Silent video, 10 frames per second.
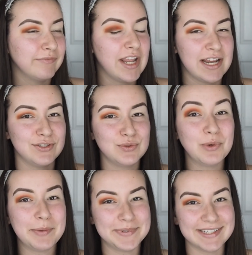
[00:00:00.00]
I
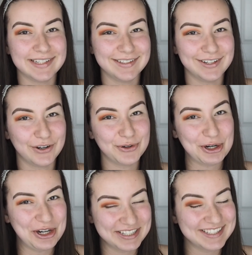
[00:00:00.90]
swept it
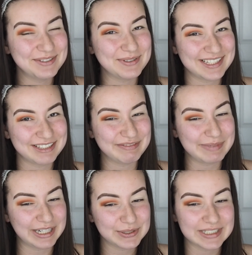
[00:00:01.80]
across the rest of
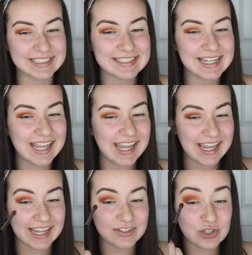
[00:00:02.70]
my crease
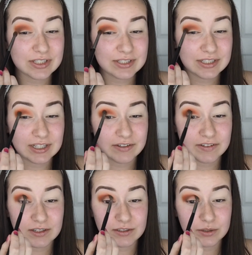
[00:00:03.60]
just to give
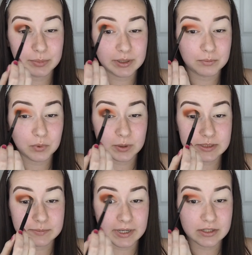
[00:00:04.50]
it a little bit more
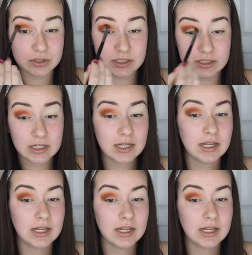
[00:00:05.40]
dimension.